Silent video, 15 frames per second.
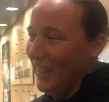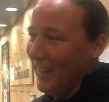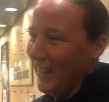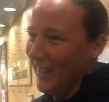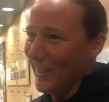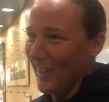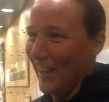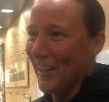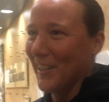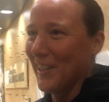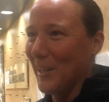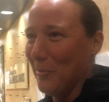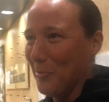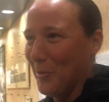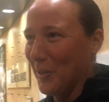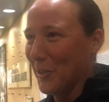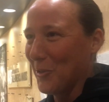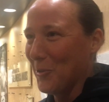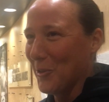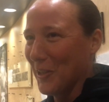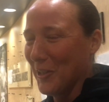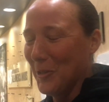excited to keep them on the
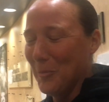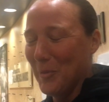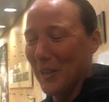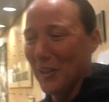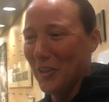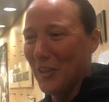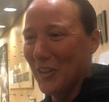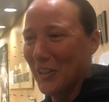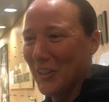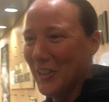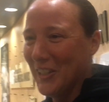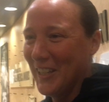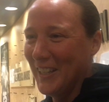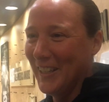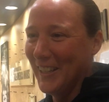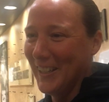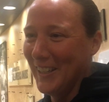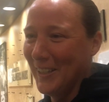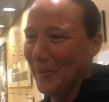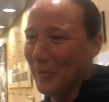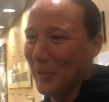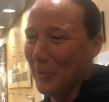court a little bit longer
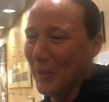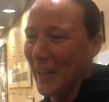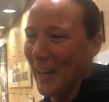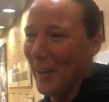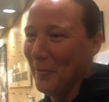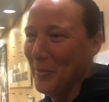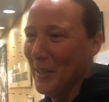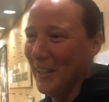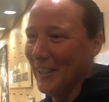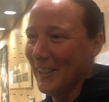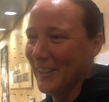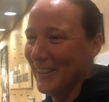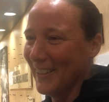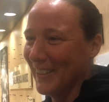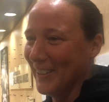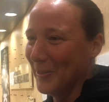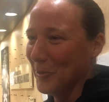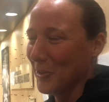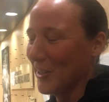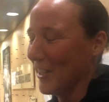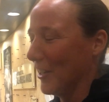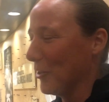um, than we have been, and uh, we'll
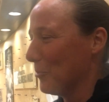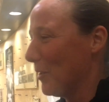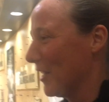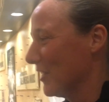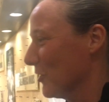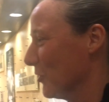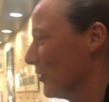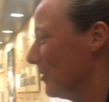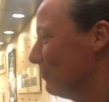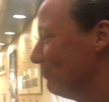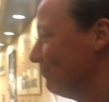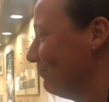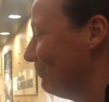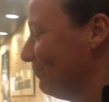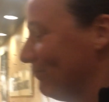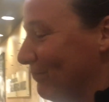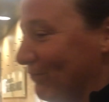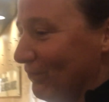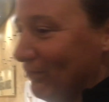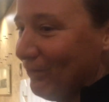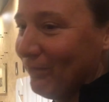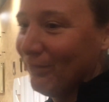see how their bodies hold up. What was
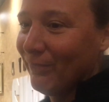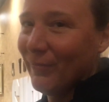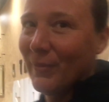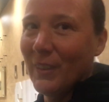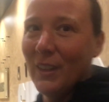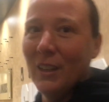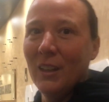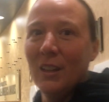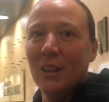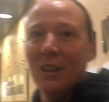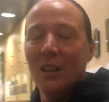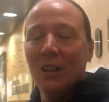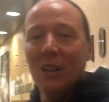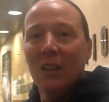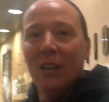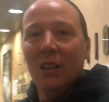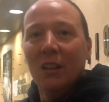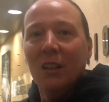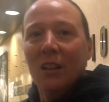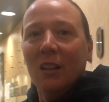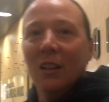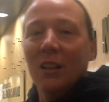your focus this summer with
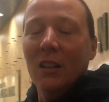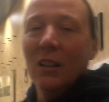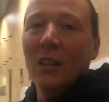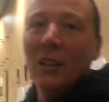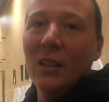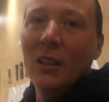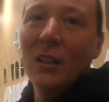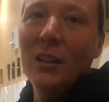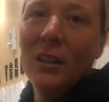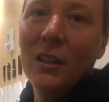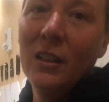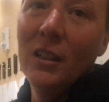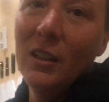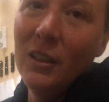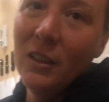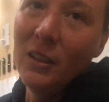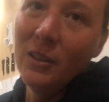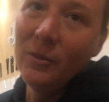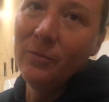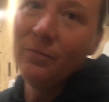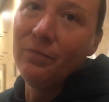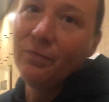them, and then the
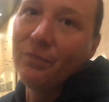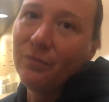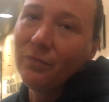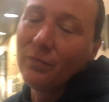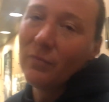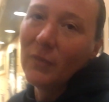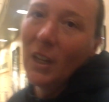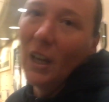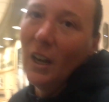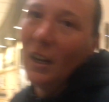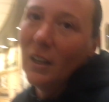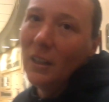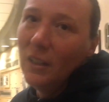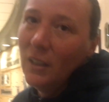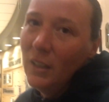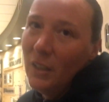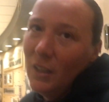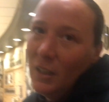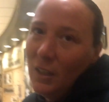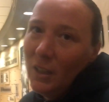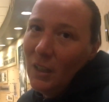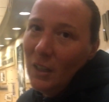carryover into yeah. when you actually
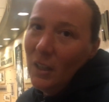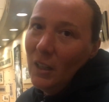start to,